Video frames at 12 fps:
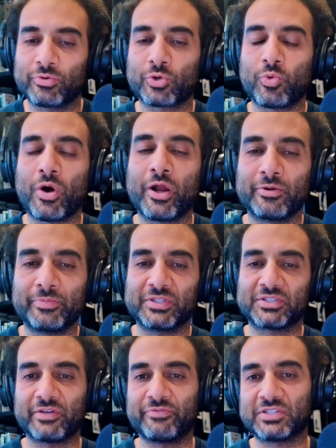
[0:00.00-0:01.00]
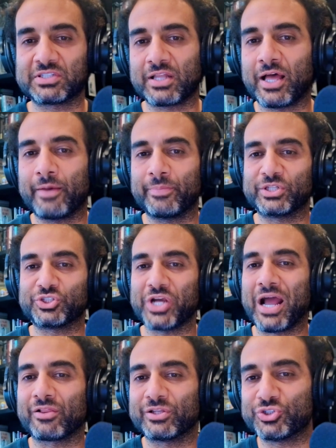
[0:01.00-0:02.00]
requirements of Islam and
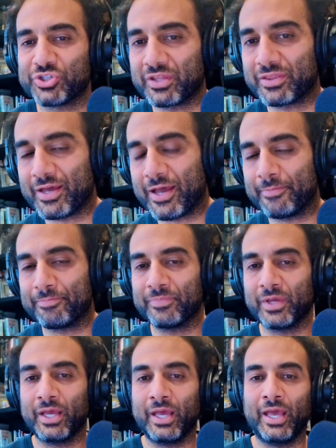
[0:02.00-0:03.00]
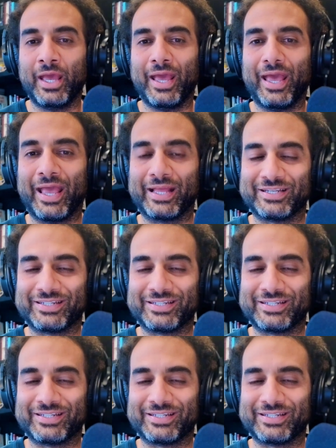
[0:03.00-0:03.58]
challenging them and